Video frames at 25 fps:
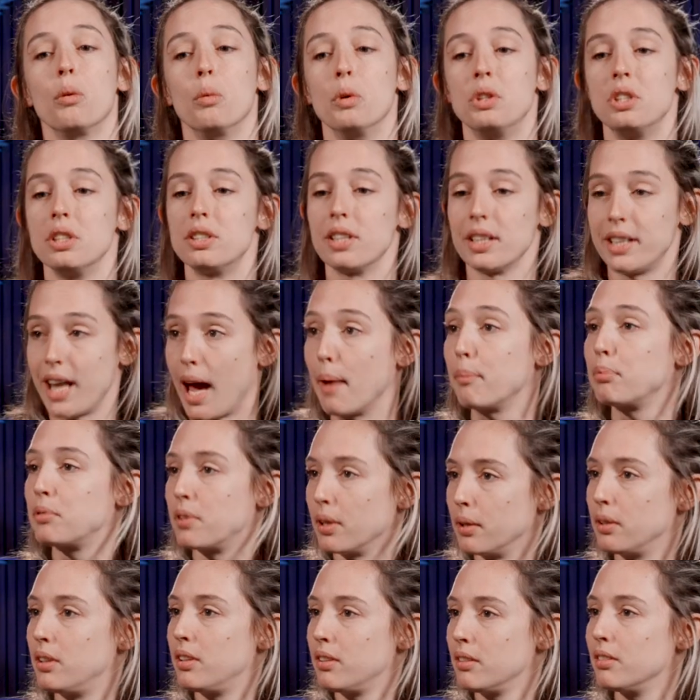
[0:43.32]
which is
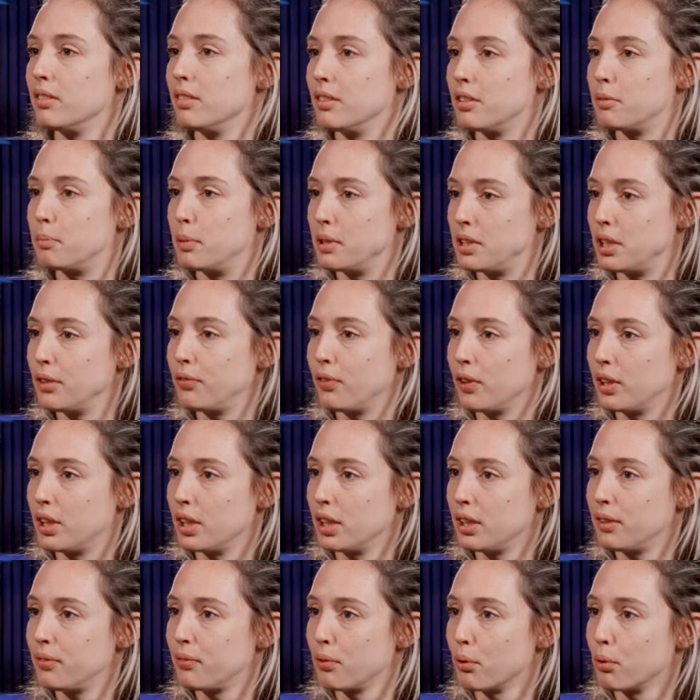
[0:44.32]
adapted
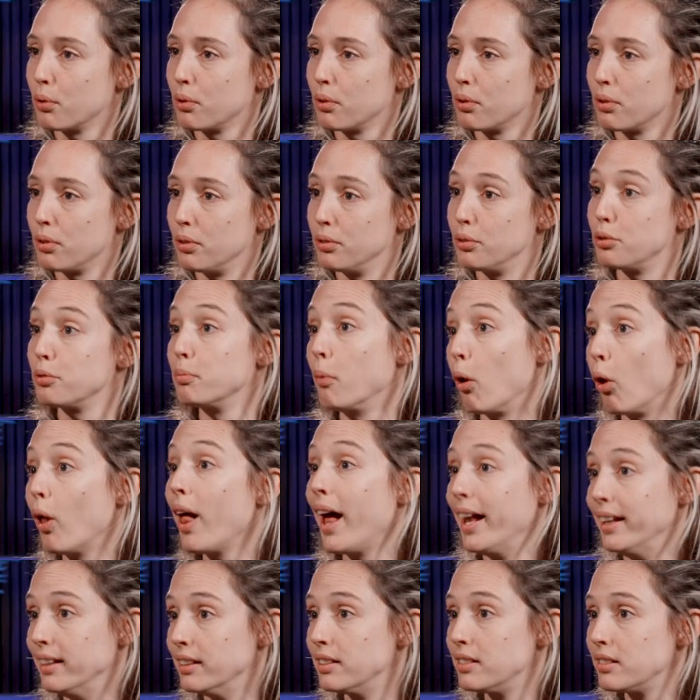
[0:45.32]
specifically for the small
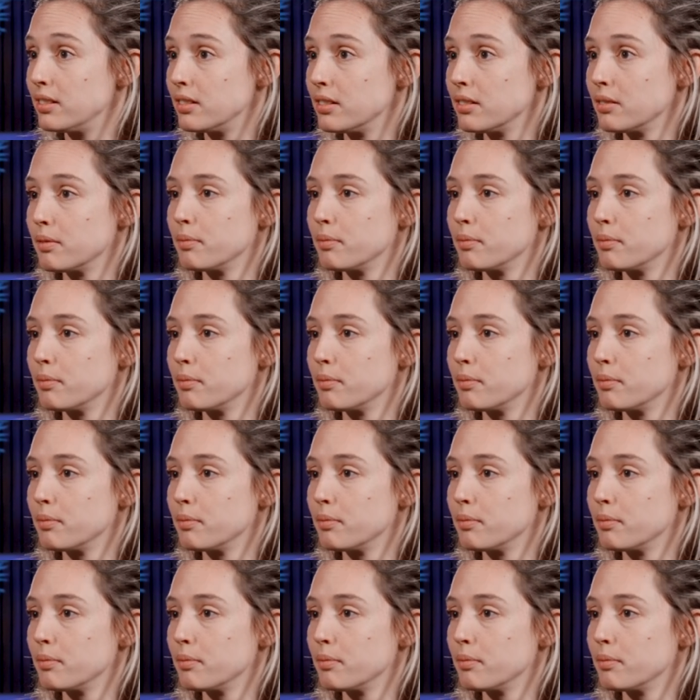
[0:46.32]
hands.